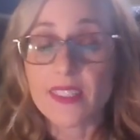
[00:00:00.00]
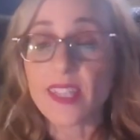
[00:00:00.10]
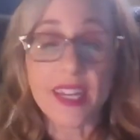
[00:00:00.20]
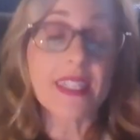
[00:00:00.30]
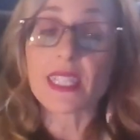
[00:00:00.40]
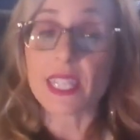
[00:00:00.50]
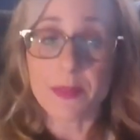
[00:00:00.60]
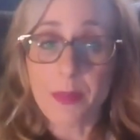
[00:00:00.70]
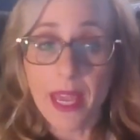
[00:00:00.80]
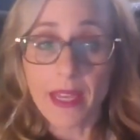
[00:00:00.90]
suddenly
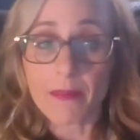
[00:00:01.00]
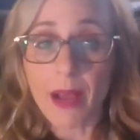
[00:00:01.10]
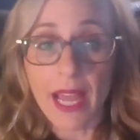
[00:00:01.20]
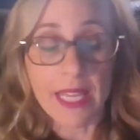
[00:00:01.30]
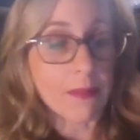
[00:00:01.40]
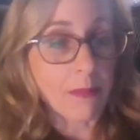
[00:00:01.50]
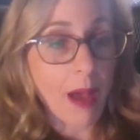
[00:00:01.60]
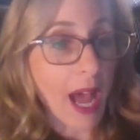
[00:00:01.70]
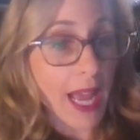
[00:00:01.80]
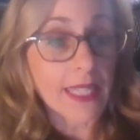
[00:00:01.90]
made
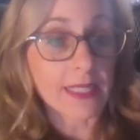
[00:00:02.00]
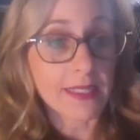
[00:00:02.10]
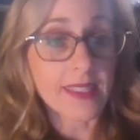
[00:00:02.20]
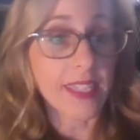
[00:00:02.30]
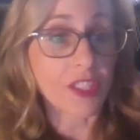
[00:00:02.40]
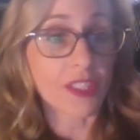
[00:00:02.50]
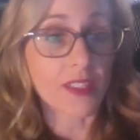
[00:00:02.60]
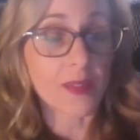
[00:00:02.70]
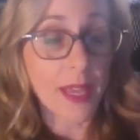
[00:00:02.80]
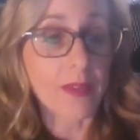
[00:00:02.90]
my
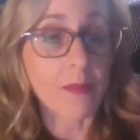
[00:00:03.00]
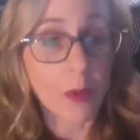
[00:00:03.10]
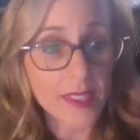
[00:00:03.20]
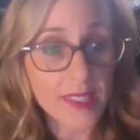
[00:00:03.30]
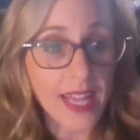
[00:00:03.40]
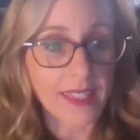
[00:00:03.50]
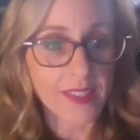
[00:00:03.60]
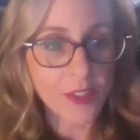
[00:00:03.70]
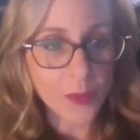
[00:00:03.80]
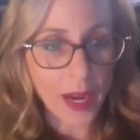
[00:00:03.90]
sessions make more
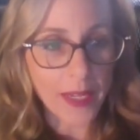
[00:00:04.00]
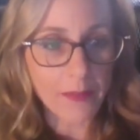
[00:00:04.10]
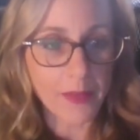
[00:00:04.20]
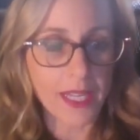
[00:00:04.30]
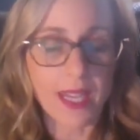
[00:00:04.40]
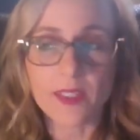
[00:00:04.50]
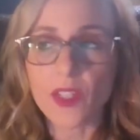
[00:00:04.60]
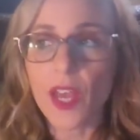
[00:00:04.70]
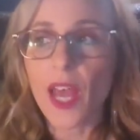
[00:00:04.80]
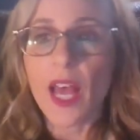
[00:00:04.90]
sense, right? Because
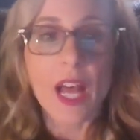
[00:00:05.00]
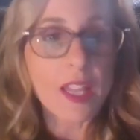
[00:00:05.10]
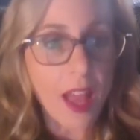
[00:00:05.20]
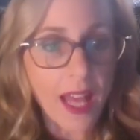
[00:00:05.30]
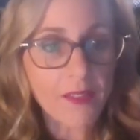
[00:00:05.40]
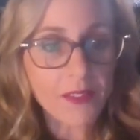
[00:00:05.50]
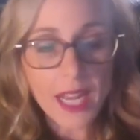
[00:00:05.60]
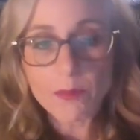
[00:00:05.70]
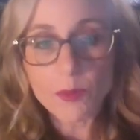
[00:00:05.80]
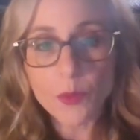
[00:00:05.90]
a lot of
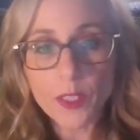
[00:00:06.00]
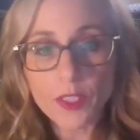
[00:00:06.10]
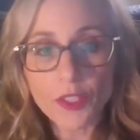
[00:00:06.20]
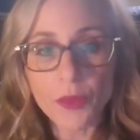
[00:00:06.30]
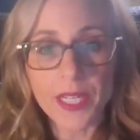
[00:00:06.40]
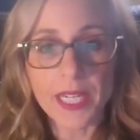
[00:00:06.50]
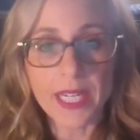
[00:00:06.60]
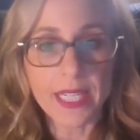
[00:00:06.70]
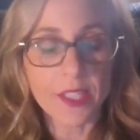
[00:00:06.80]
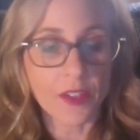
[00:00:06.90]
times we're doing an
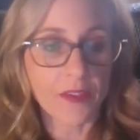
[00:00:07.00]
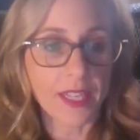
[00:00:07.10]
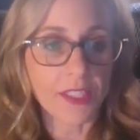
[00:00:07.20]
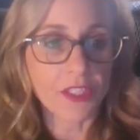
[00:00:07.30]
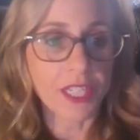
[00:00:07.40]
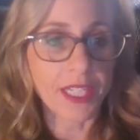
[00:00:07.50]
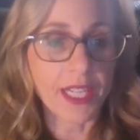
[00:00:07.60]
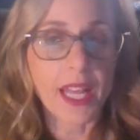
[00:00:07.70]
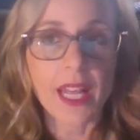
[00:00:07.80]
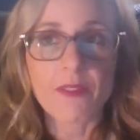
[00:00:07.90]

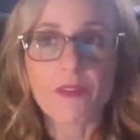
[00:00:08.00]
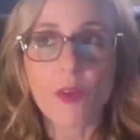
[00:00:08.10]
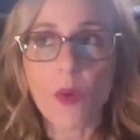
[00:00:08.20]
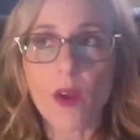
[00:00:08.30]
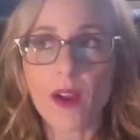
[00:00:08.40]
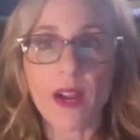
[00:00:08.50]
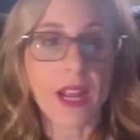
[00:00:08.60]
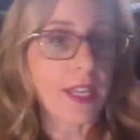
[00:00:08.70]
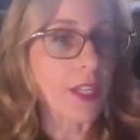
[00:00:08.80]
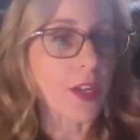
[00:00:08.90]
intervention
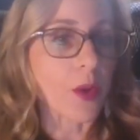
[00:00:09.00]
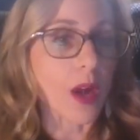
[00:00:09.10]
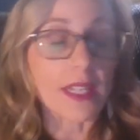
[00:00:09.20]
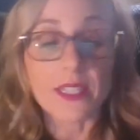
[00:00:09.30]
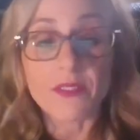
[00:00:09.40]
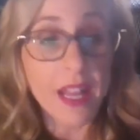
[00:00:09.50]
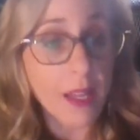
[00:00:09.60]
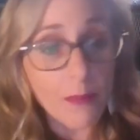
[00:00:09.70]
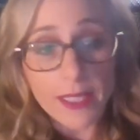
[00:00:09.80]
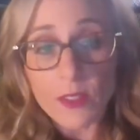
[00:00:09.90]
for, a
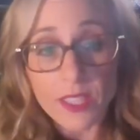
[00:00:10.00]
developmental